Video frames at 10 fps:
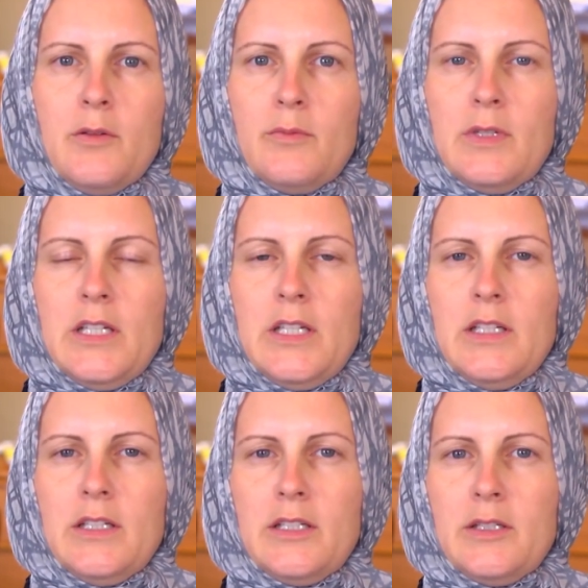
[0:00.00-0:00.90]

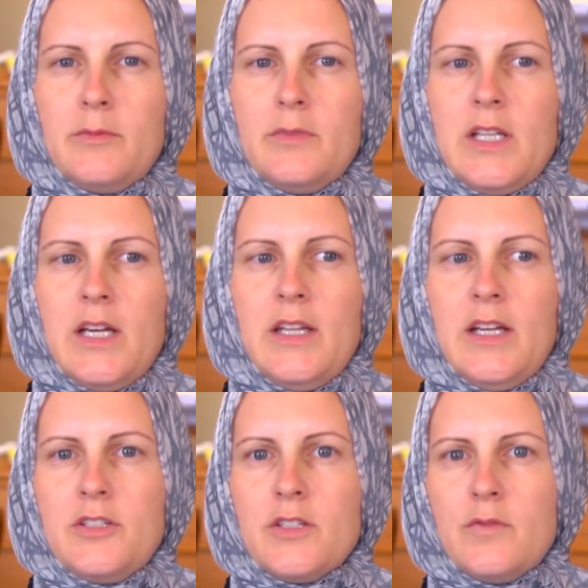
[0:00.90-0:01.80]
My dad
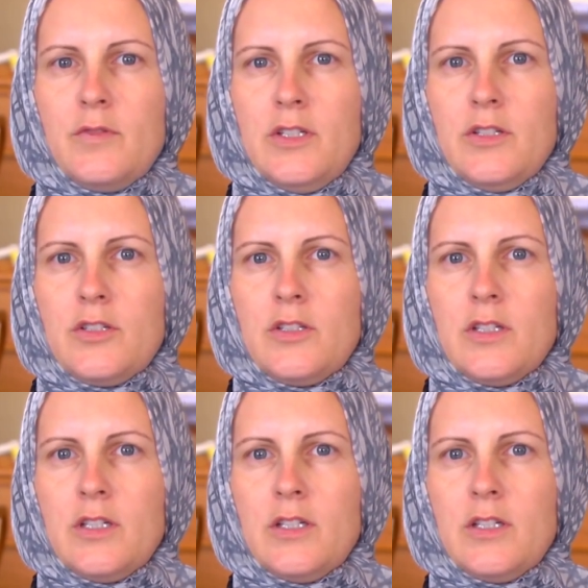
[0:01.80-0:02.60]
had just finished